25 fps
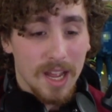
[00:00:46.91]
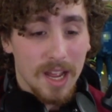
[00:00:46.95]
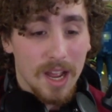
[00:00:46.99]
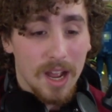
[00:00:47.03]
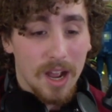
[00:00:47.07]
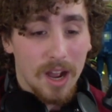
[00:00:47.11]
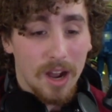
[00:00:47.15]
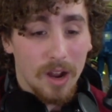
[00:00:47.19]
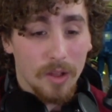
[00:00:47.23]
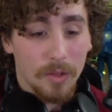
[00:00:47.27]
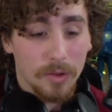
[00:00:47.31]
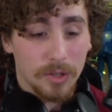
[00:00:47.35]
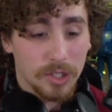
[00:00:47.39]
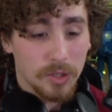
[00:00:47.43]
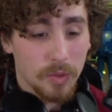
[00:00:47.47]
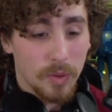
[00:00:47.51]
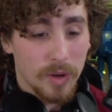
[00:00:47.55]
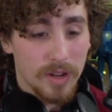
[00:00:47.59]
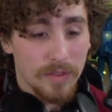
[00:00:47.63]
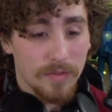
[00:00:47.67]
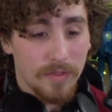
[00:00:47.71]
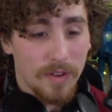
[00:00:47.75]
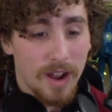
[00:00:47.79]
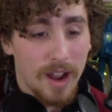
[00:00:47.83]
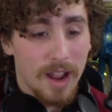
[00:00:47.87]
There's
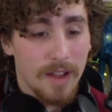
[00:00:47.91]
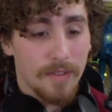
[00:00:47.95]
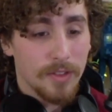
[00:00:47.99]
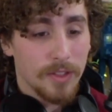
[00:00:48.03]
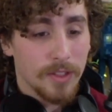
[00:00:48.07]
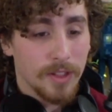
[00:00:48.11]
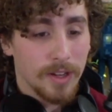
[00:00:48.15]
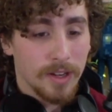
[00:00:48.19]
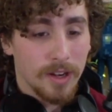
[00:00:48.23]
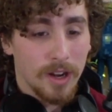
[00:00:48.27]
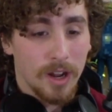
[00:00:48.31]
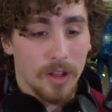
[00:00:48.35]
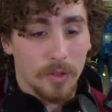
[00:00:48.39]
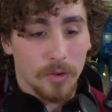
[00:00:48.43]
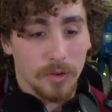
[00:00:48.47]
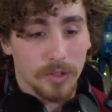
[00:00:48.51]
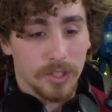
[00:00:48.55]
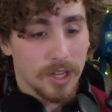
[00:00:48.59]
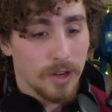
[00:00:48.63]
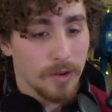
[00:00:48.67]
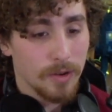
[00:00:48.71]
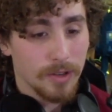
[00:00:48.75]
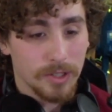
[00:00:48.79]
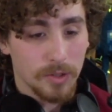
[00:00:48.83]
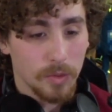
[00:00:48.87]
25, and then other
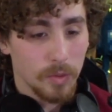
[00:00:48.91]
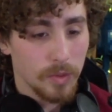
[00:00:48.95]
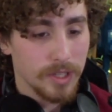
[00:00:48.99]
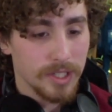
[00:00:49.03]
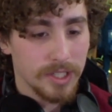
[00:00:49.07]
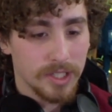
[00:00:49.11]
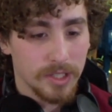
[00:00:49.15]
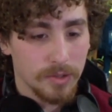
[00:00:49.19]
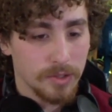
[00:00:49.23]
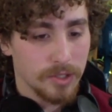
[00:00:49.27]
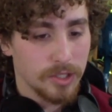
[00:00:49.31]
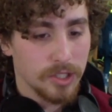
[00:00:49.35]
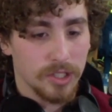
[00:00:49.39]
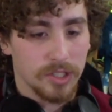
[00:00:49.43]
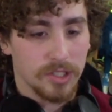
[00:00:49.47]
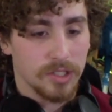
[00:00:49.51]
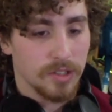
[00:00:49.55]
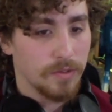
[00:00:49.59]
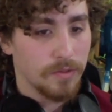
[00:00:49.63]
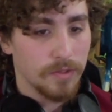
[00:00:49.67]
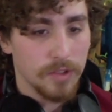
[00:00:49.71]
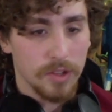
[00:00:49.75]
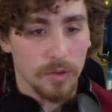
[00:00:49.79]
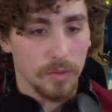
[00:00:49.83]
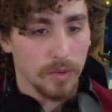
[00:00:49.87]
territories, there's just a
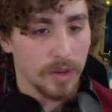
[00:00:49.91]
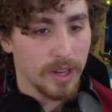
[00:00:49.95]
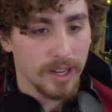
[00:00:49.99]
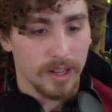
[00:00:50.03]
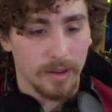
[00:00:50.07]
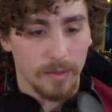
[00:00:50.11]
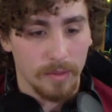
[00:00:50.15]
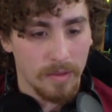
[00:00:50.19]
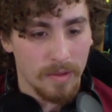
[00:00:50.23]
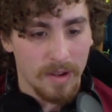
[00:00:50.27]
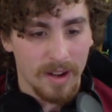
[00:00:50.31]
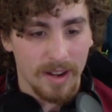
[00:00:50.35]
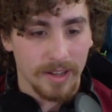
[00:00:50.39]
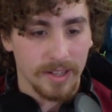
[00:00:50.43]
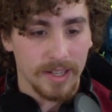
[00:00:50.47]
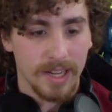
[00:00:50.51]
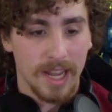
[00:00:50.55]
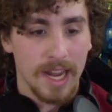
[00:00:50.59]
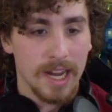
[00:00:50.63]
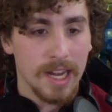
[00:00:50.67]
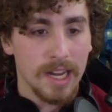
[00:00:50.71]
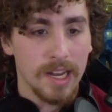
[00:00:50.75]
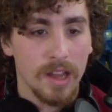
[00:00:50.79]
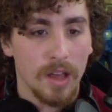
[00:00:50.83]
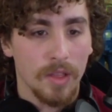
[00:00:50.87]
few, like around like
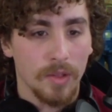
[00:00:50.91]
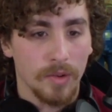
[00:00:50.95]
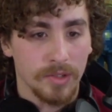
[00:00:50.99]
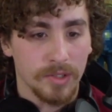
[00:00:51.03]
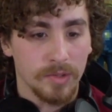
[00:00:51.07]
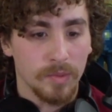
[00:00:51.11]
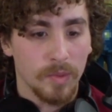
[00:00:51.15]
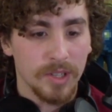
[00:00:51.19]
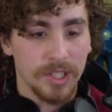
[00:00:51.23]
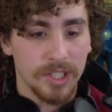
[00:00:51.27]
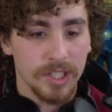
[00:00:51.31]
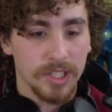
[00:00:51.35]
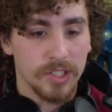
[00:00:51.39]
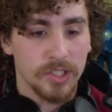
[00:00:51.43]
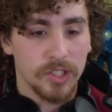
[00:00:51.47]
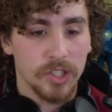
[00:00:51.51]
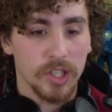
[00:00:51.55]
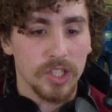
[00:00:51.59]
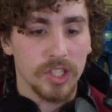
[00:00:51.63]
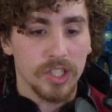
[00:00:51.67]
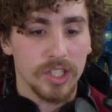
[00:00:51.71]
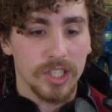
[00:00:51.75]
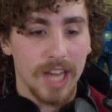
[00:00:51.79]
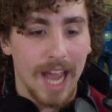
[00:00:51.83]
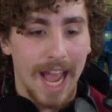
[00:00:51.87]
80 others, which is just
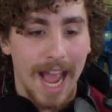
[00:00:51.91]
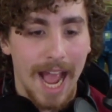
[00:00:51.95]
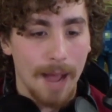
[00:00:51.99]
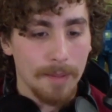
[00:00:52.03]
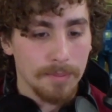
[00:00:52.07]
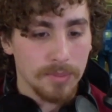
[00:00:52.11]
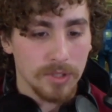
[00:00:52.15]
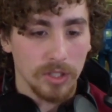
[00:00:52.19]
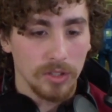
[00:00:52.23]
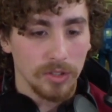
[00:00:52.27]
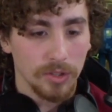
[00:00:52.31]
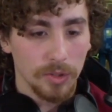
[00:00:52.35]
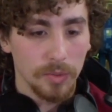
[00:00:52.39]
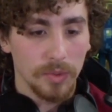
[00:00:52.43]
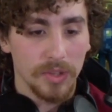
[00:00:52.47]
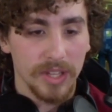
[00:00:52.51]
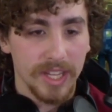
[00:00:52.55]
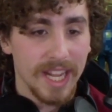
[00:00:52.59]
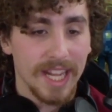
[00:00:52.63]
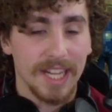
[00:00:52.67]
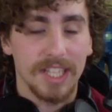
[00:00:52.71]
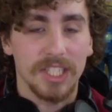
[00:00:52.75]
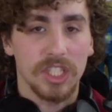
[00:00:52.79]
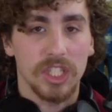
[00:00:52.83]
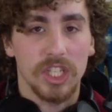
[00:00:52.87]
absolutely
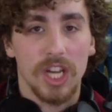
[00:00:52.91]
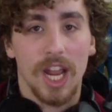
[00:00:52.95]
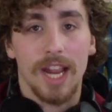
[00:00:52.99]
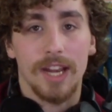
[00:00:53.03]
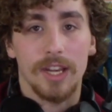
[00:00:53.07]
insane.